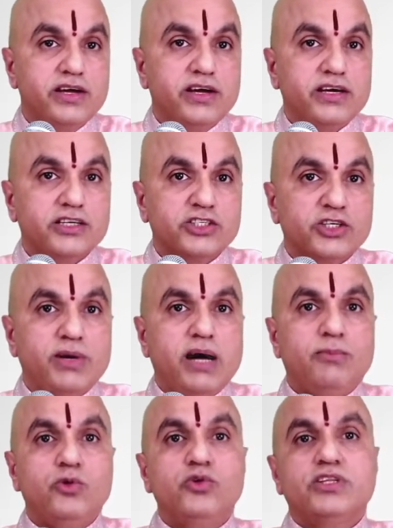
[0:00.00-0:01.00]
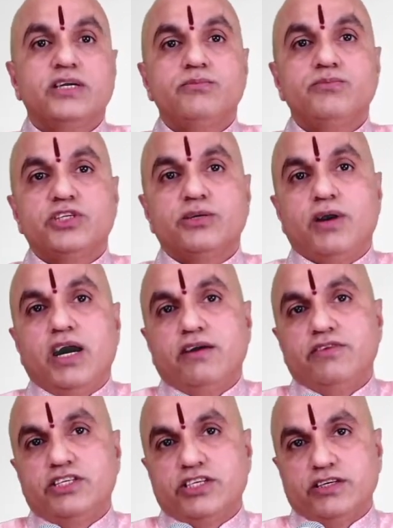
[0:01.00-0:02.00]
Kshama Bhutam
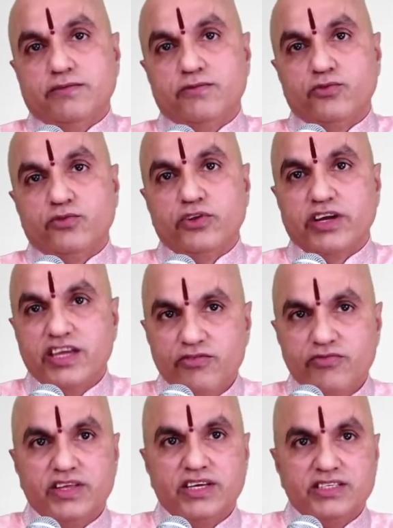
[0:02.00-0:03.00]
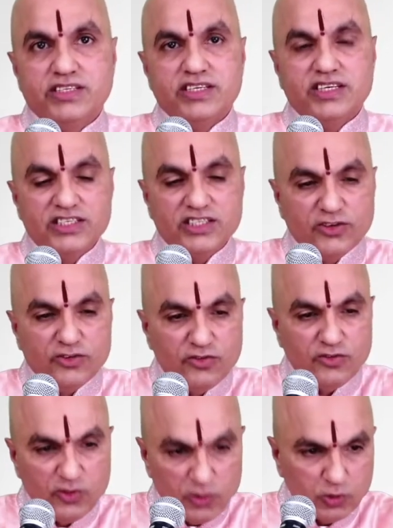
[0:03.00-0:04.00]
Chabhavicha. forgiveness is the
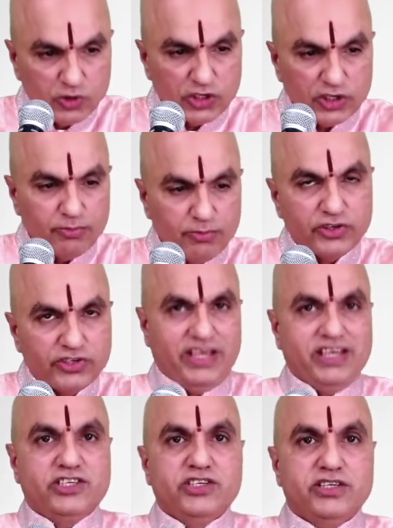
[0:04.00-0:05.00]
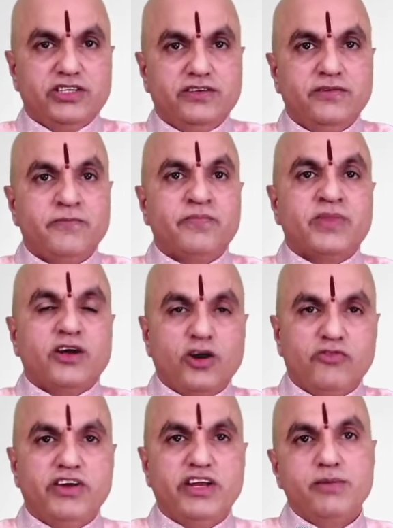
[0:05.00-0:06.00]
future protection
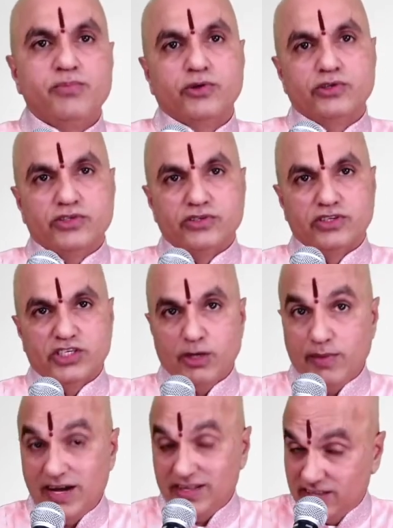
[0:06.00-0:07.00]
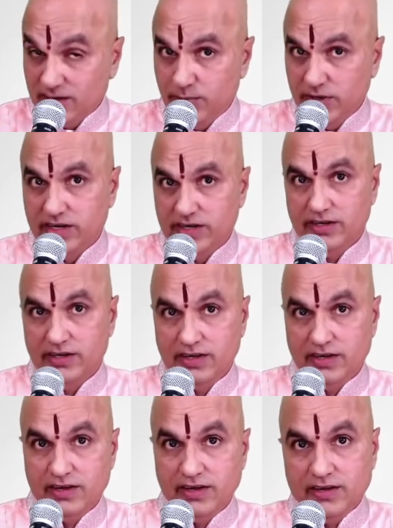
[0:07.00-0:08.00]
of any person. Kshama Tapaha,
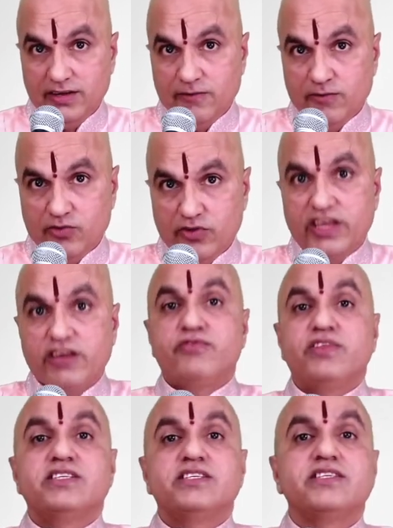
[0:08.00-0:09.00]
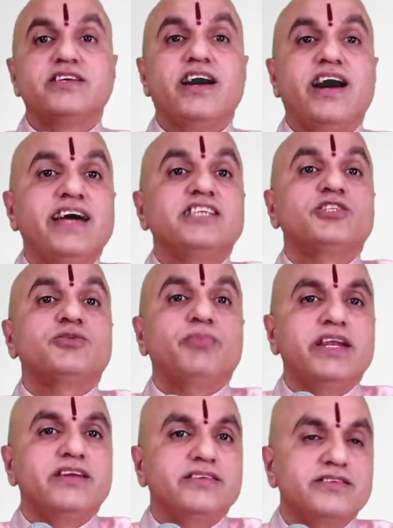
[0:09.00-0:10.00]
forgiveness is the highest
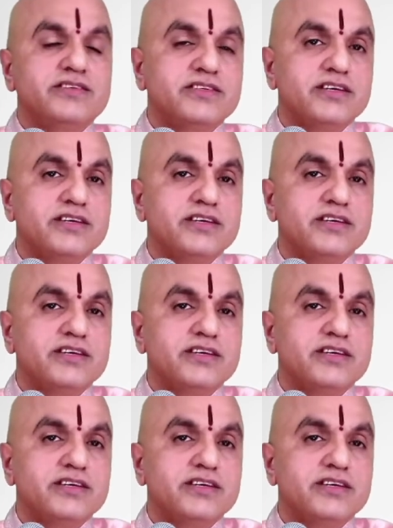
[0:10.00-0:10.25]
penance.